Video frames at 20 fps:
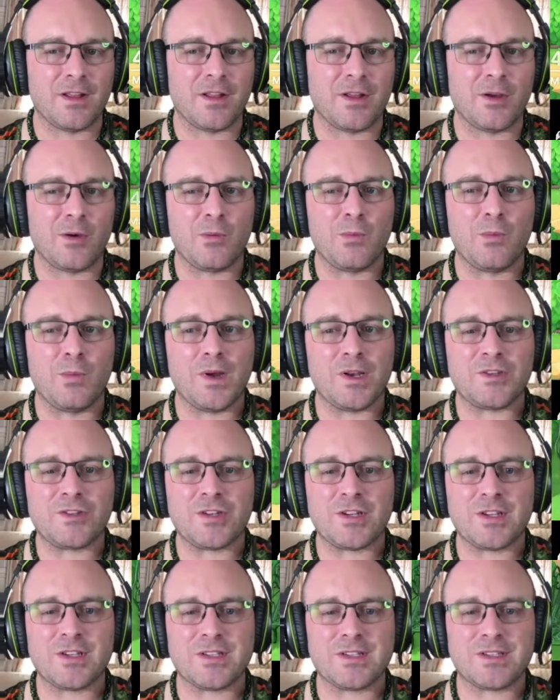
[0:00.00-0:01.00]
which
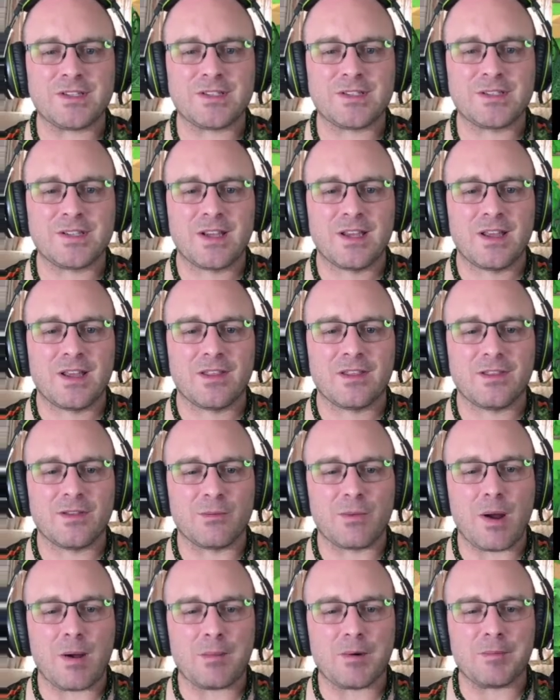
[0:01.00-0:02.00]
is the
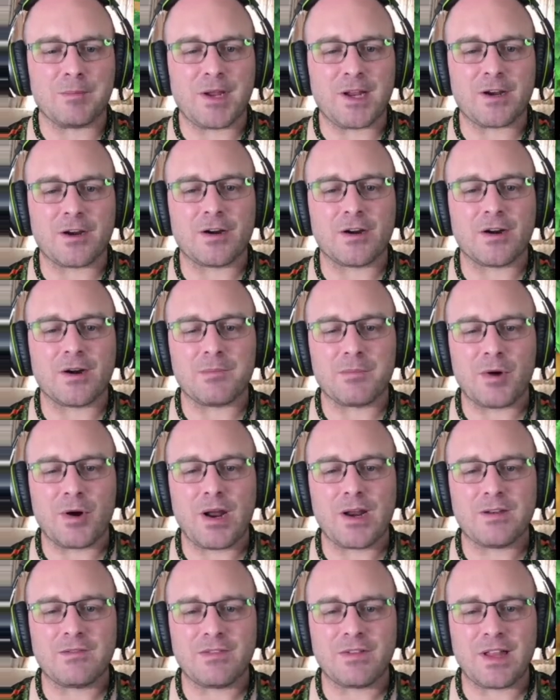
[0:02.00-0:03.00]
Robert Baker
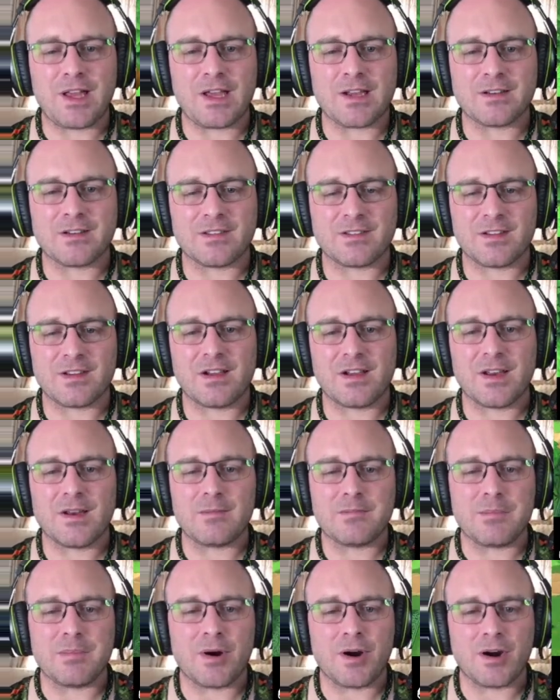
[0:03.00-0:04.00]
pride flag
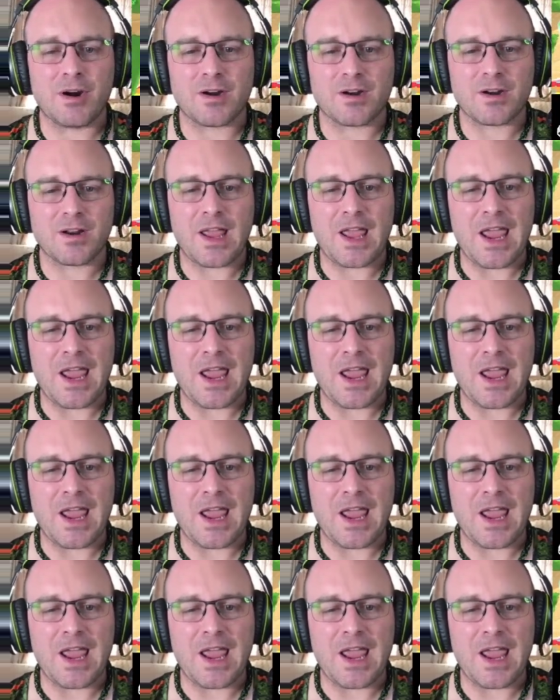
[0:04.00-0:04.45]
design. Bark.